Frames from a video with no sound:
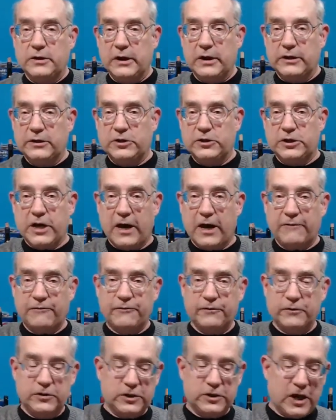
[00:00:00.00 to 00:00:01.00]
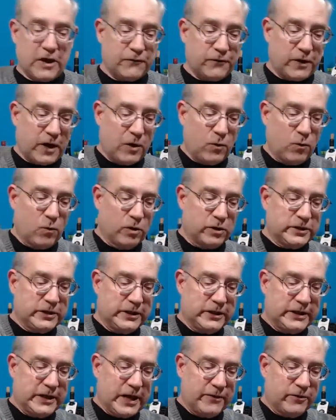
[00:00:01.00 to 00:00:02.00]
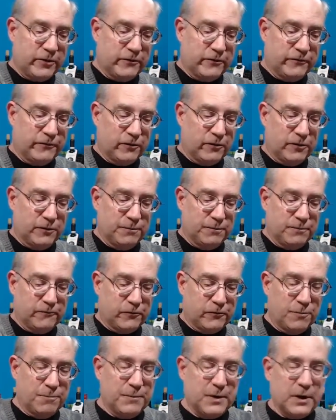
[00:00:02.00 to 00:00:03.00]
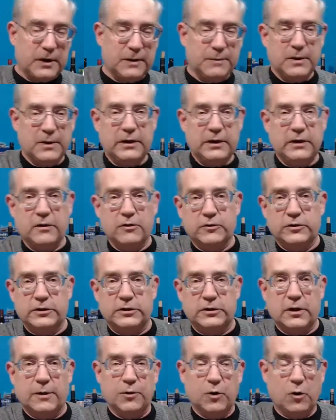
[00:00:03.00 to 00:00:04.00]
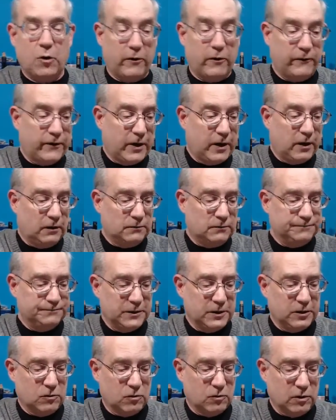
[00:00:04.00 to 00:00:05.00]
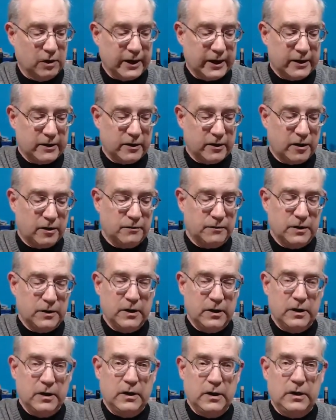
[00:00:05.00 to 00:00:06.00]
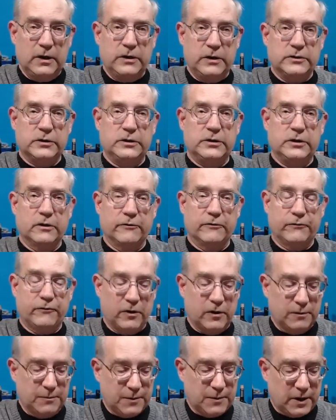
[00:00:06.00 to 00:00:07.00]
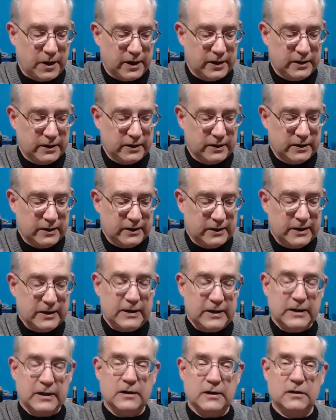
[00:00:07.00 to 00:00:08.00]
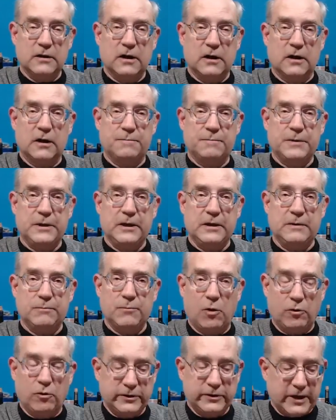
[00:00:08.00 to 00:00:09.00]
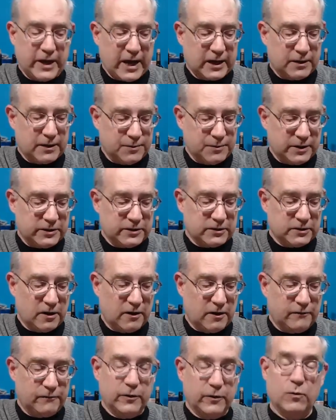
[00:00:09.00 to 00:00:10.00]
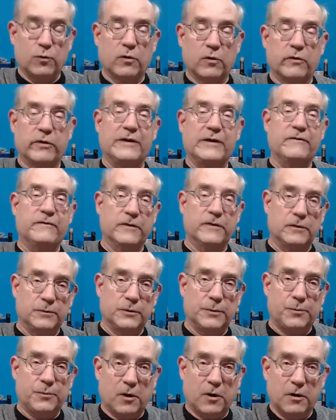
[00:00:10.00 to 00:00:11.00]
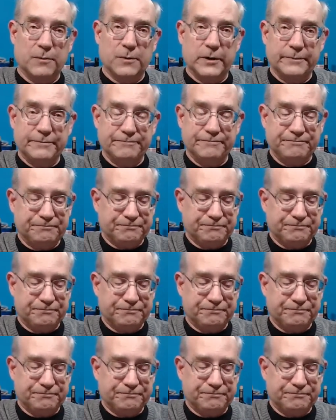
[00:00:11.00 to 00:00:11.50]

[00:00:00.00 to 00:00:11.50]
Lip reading: Jeff and I worked together for many years at WFL in Orlando. He's a dear friend of mine. He and Pete Moltak and myself, we were the film department.